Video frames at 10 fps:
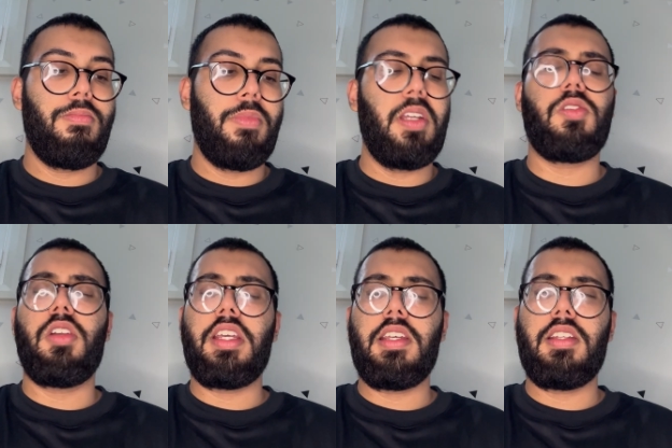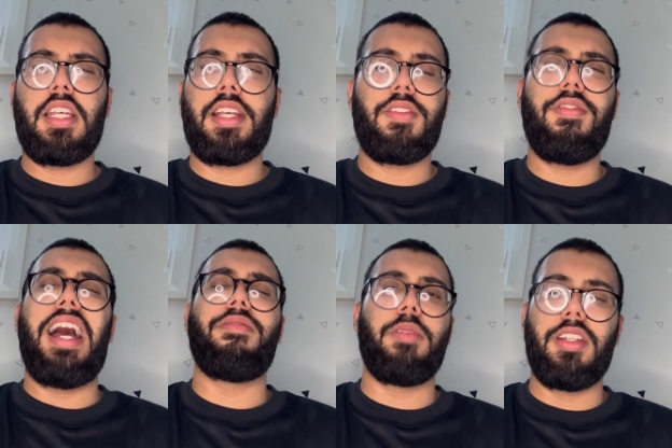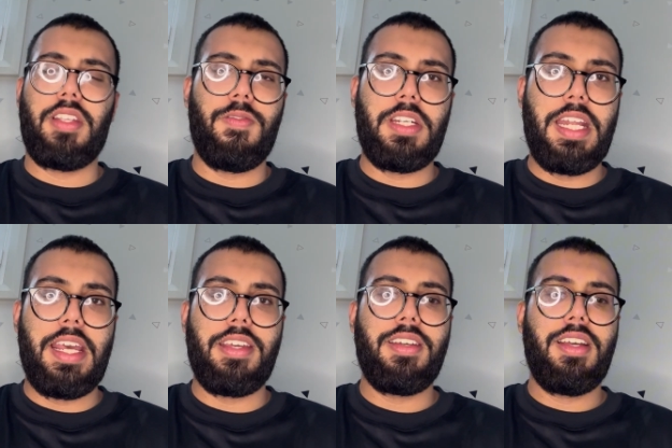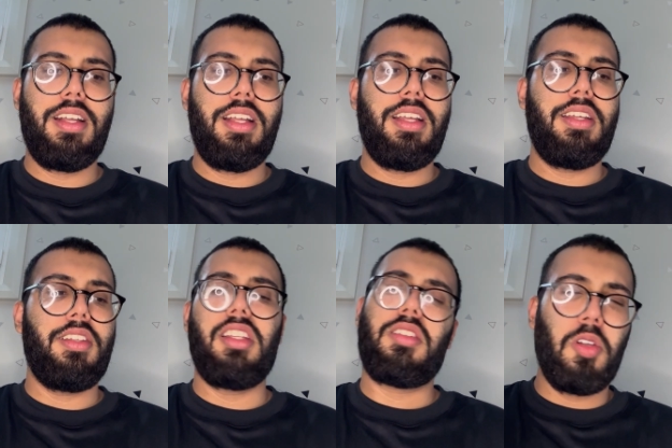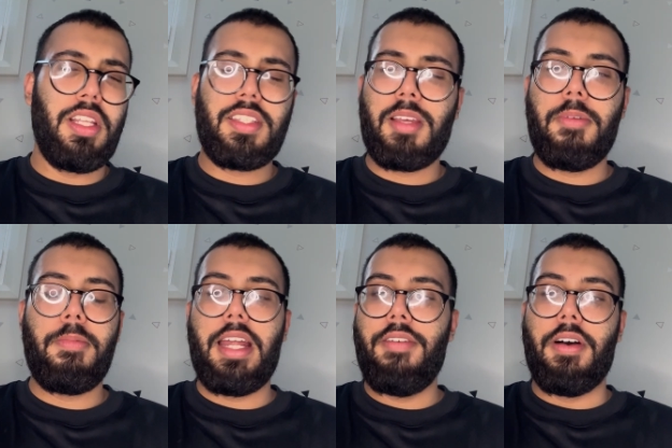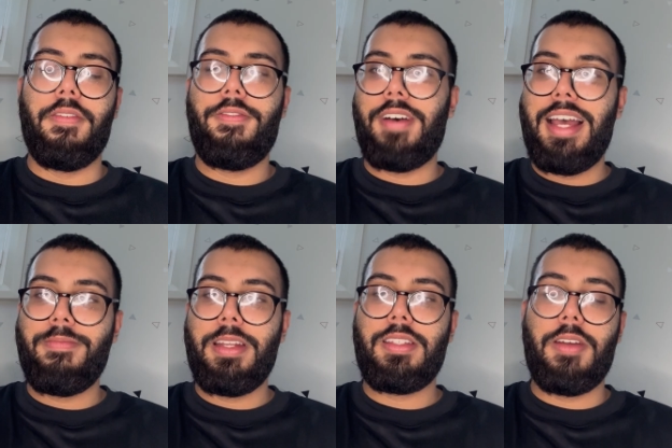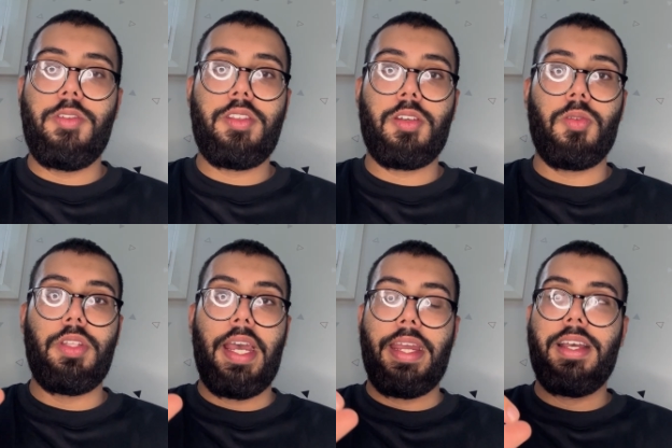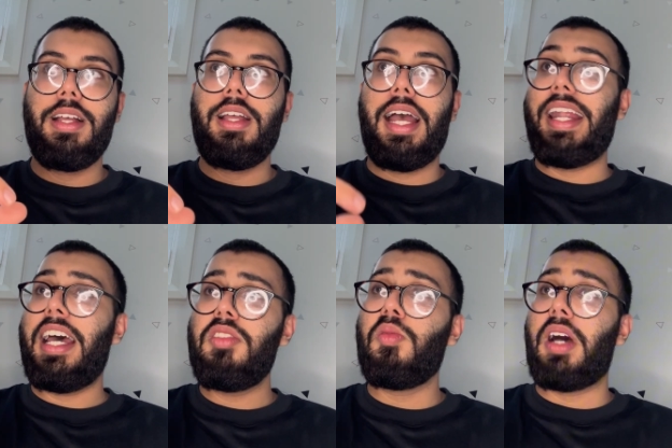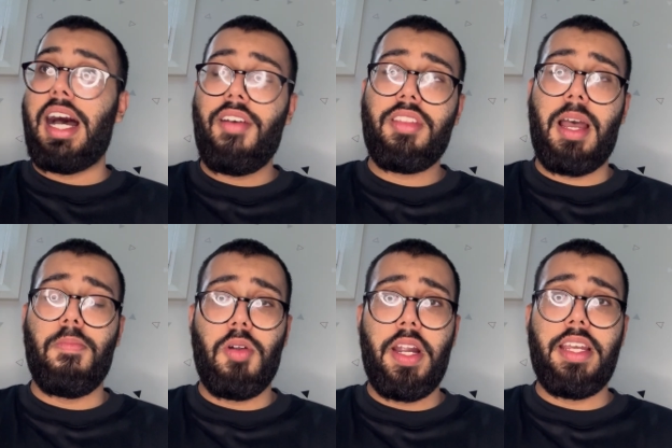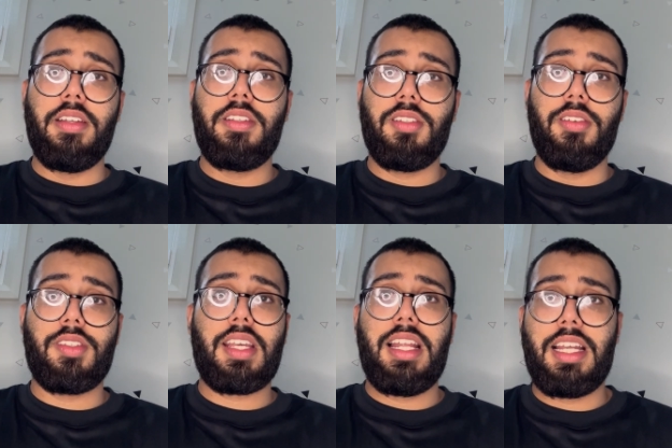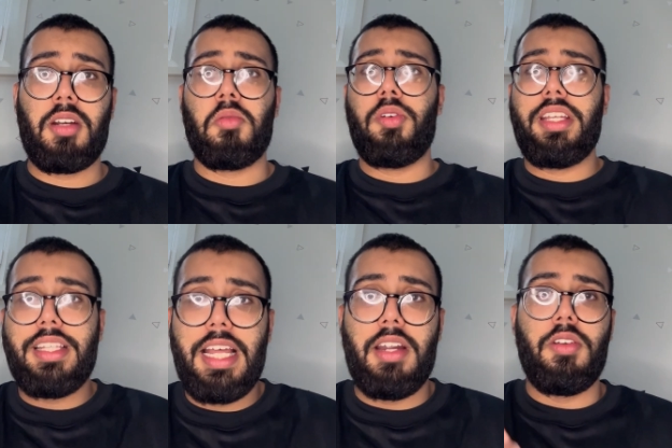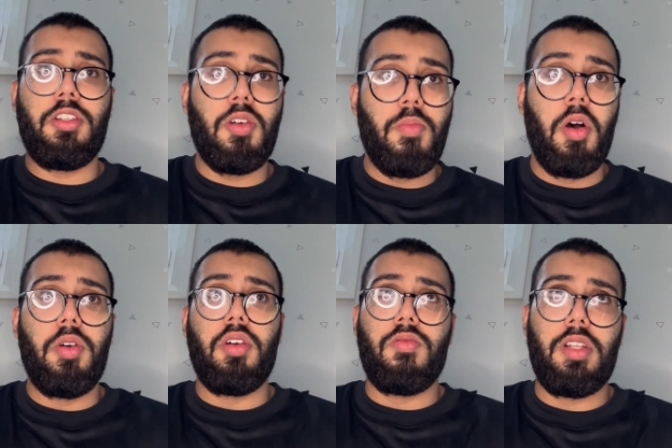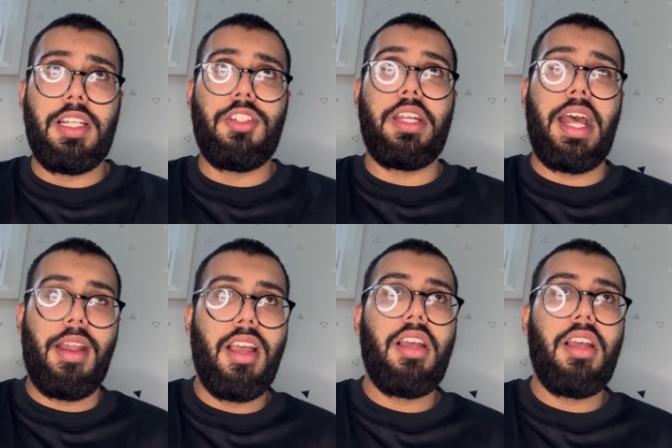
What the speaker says: It only takes 5 minutes every day. Smallest commitment ever, 5 minutes every single day. And I do it after I pray, so it's kind of like I'm already in that mode of religion, and